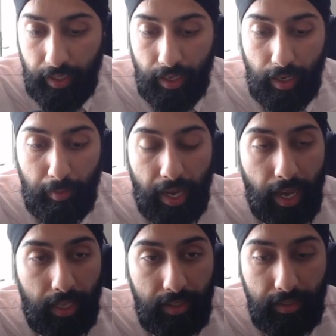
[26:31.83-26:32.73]
I
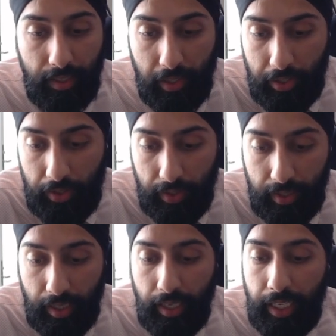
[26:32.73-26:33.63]
had this ELL student.
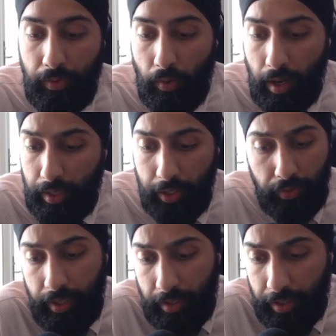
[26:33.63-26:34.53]
He wanted to
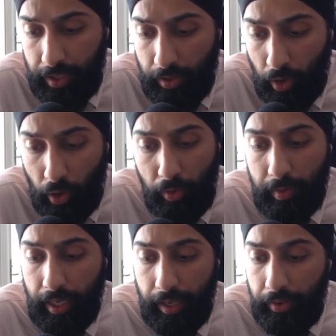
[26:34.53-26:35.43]
research his
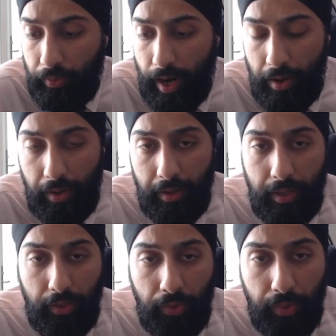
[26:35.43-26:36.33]
homeland rather than
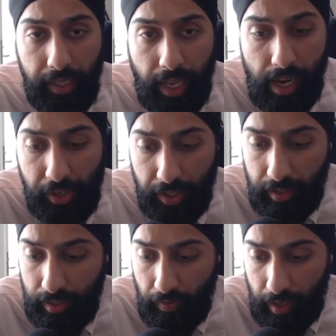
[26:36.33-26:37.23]
doing ancient
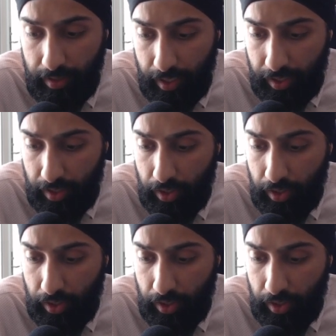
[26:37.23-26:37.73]
civilizations.